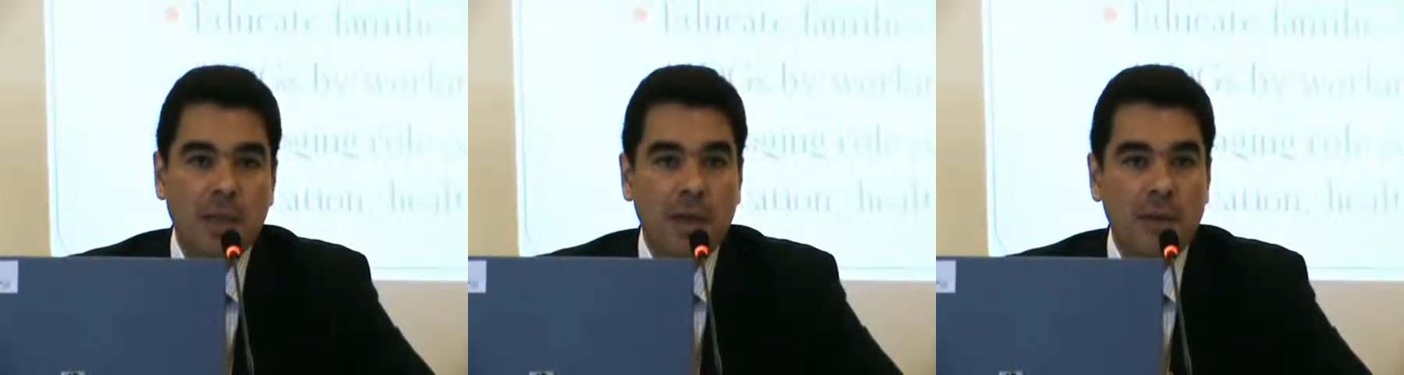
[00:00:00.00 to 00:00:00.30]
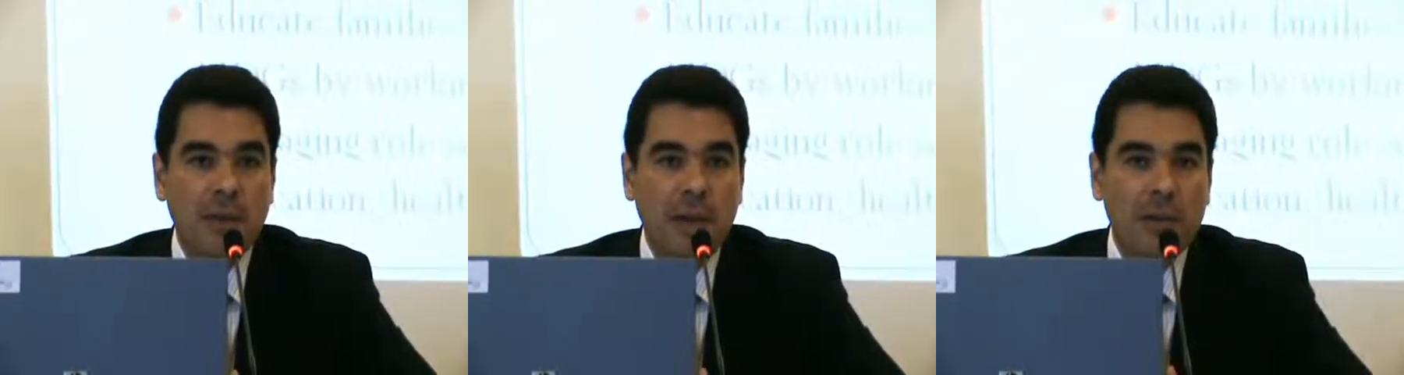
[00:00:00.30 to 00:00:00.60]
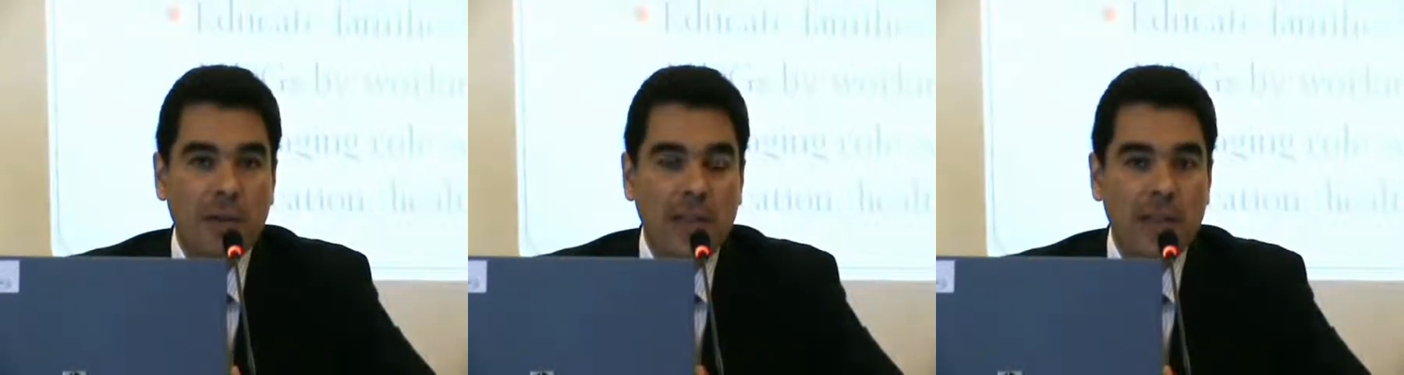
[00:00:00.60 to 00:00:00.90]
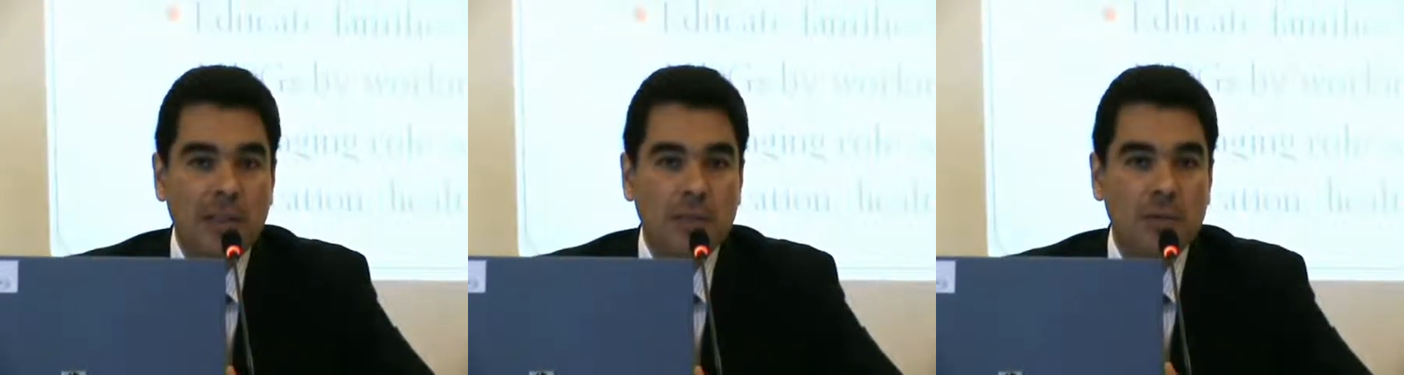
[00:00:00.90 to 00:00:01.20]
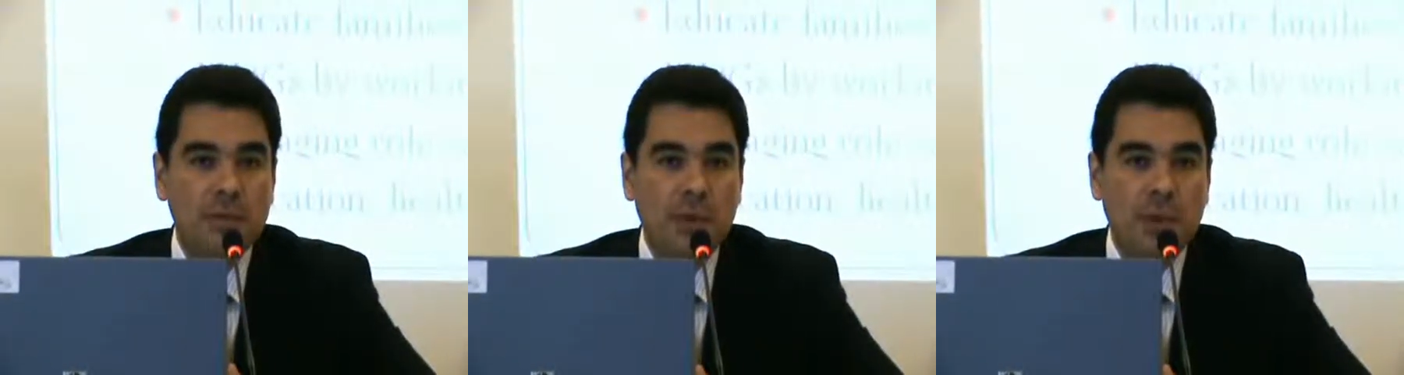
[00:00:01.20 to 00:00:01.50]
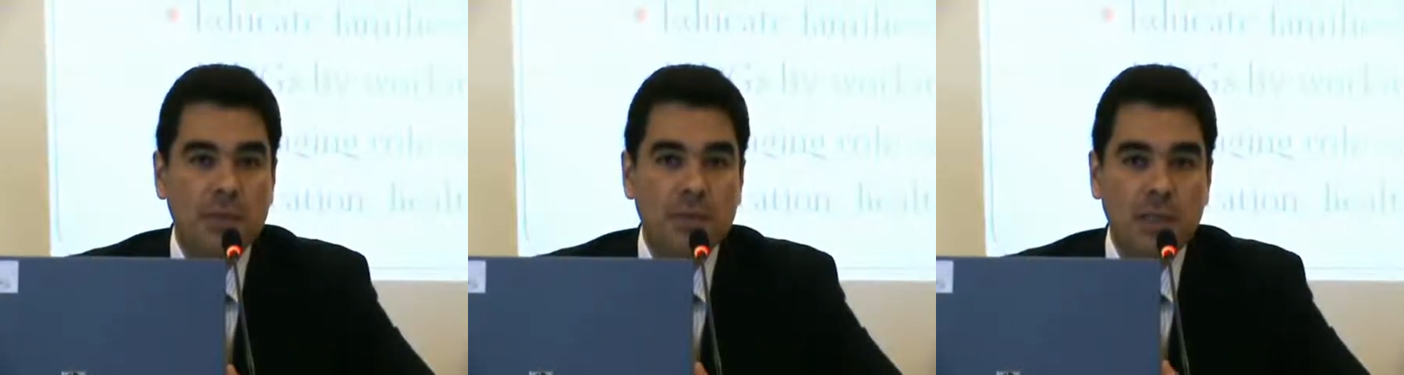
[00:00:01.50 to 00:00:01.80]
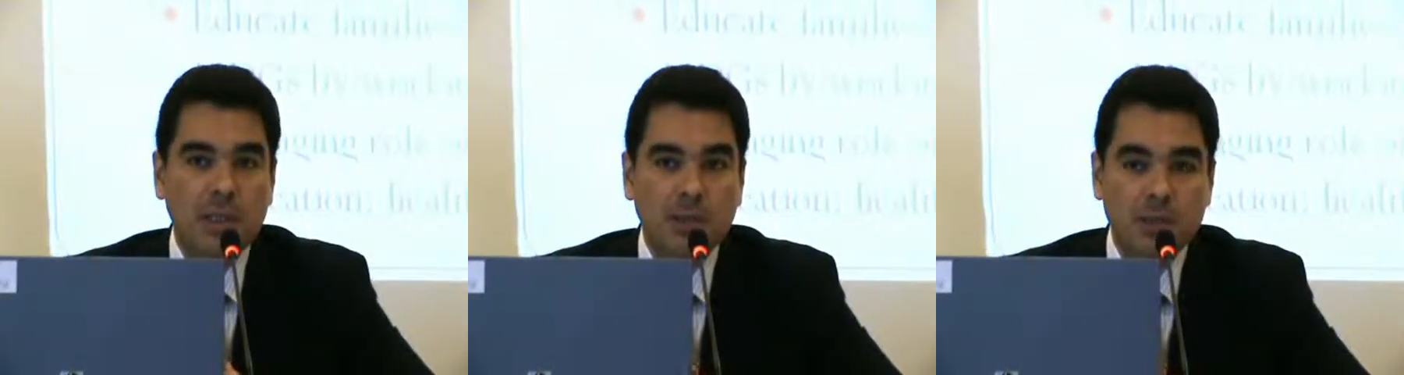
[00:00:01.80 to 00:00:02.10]
of allocating your funds
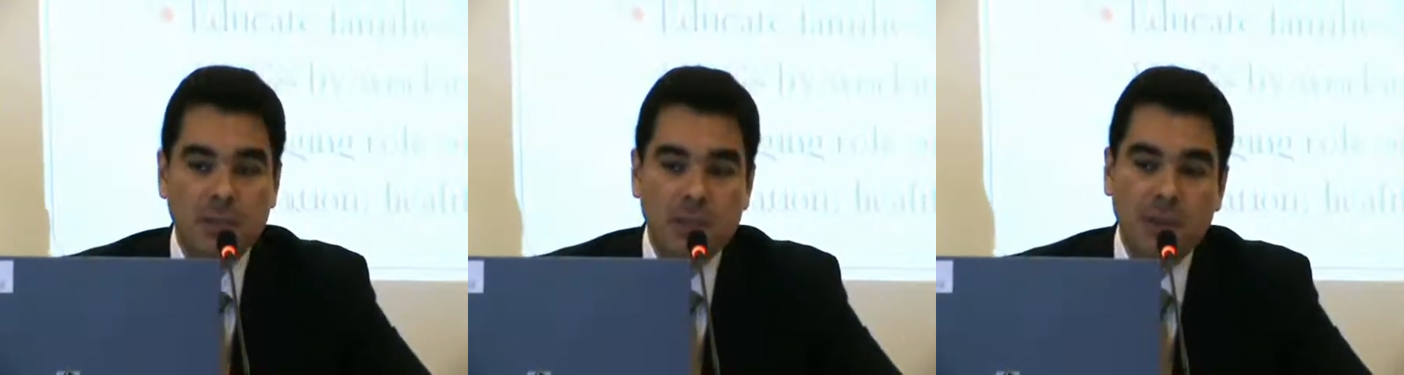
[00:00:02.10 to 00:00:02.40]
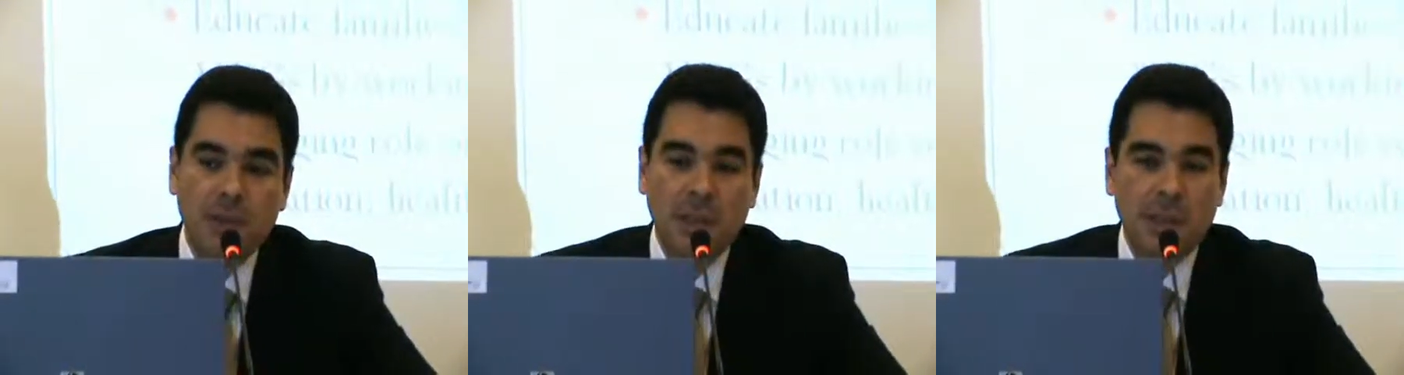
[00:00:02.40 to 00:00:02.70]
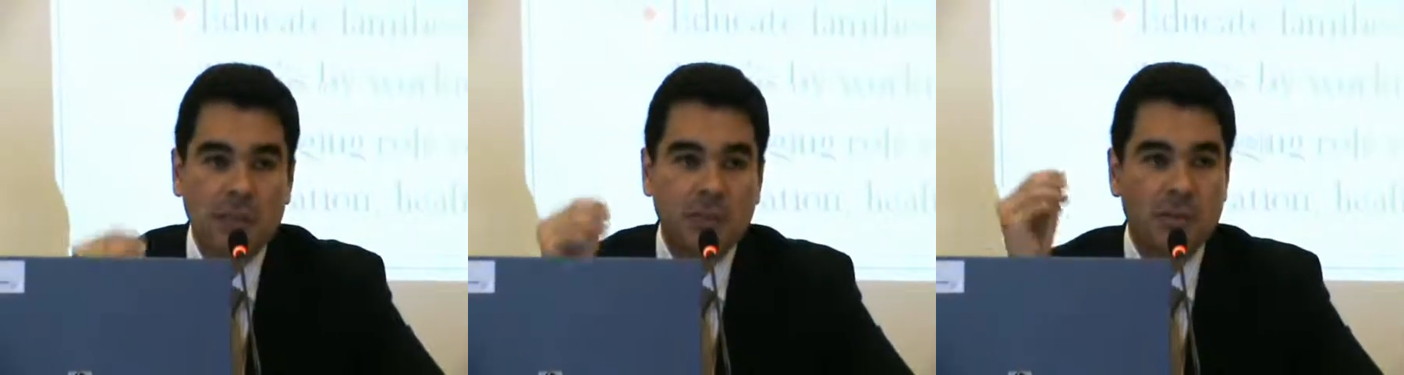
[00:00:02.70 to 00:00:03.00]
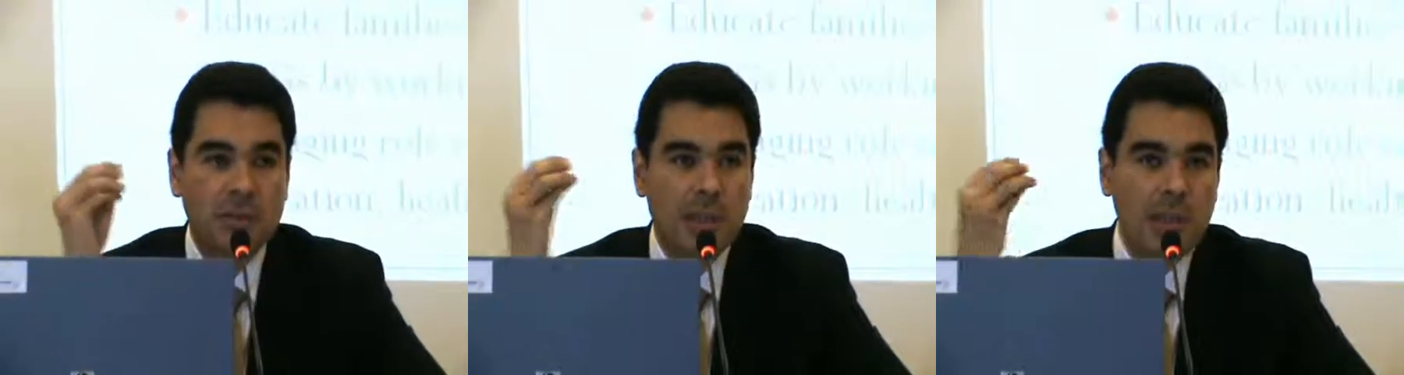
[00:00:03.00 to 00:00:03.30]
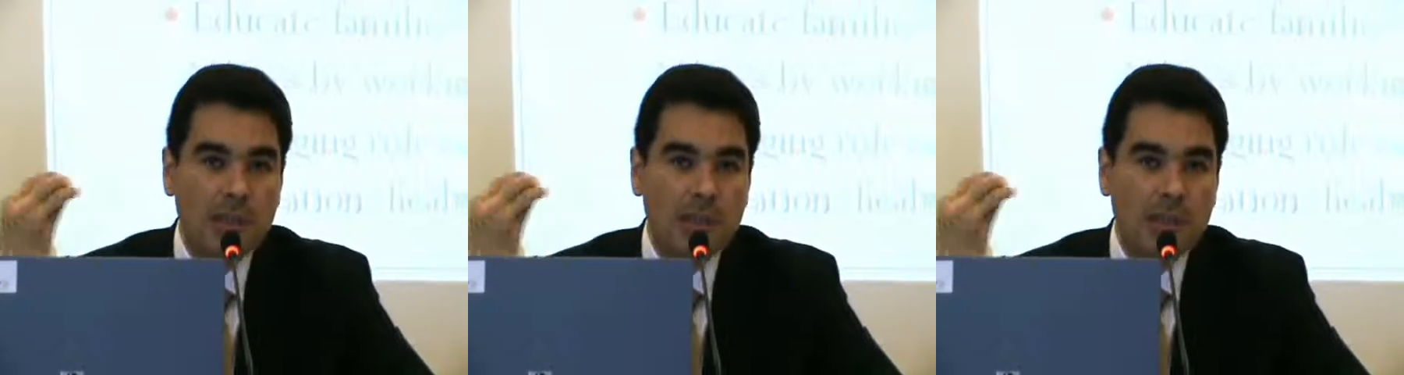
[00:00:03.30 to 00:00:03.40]
into specific issues